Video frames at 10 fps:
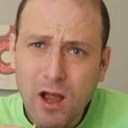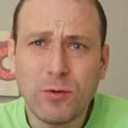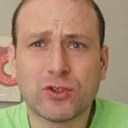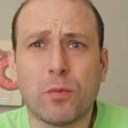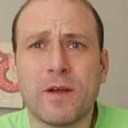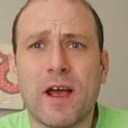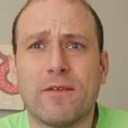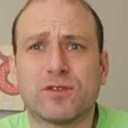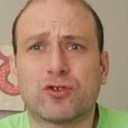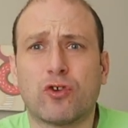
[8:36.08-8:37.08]
I was hoping they
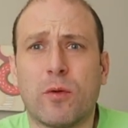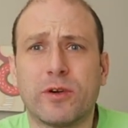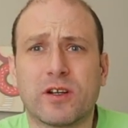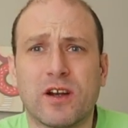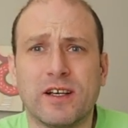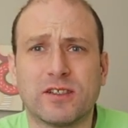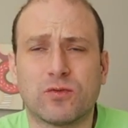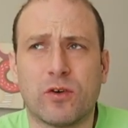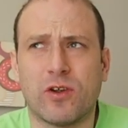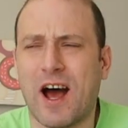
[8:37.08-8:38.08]
have strawberry glazed
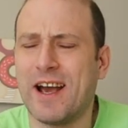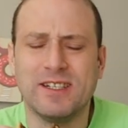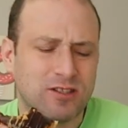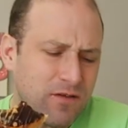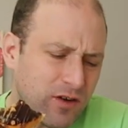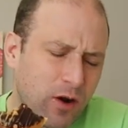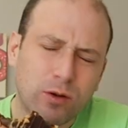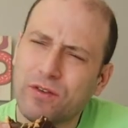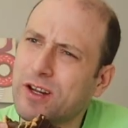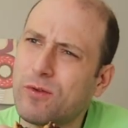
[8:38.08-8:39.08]
one or ice. I
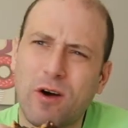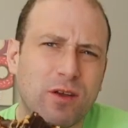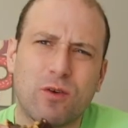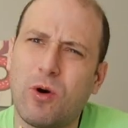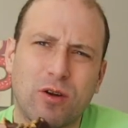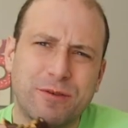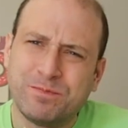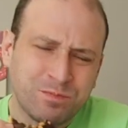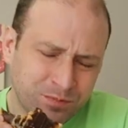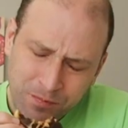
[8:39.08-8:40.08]
always forget how they call it.
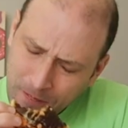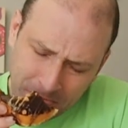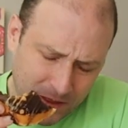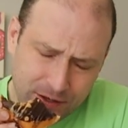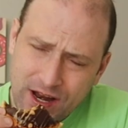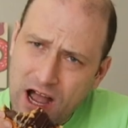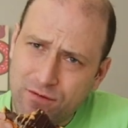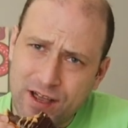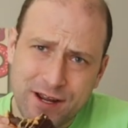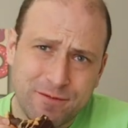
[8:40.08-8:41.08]
Didn't
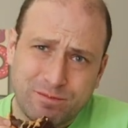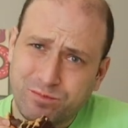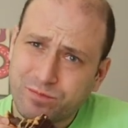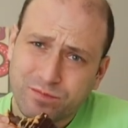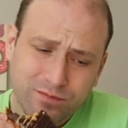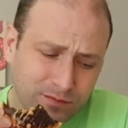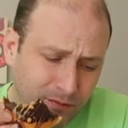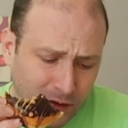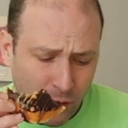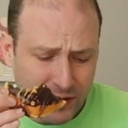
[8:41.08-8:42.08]
have that.
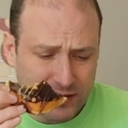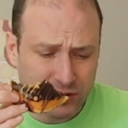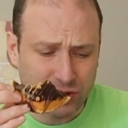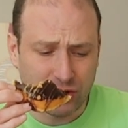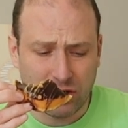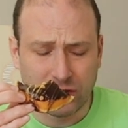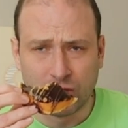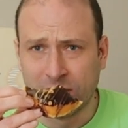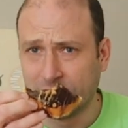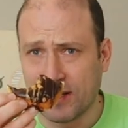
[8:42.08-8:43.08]
Only had the chocolate
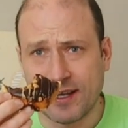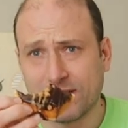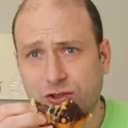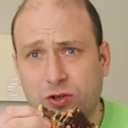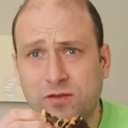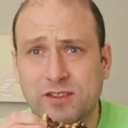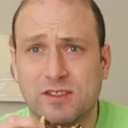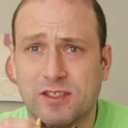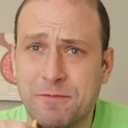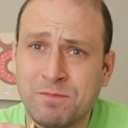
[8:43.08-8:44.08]
one, so I got the chocolate one
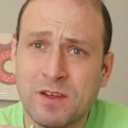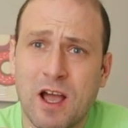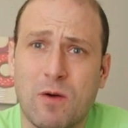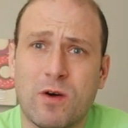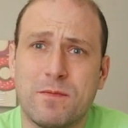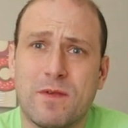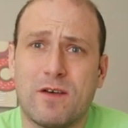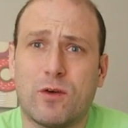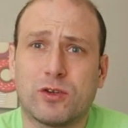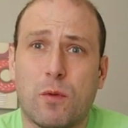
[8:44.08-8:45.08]
instead. I
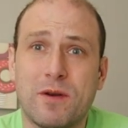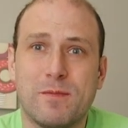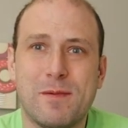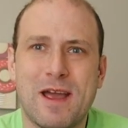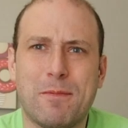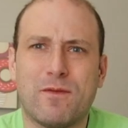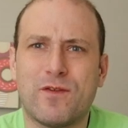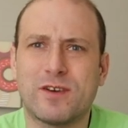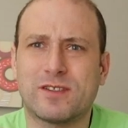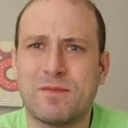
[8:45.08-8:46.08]
was hoping it maybe apple
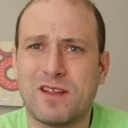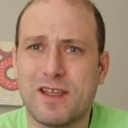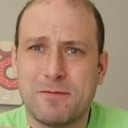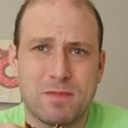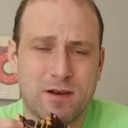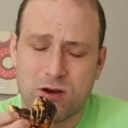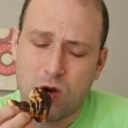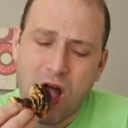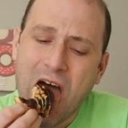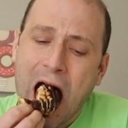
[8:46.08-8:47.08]
fritter or something like that, but no.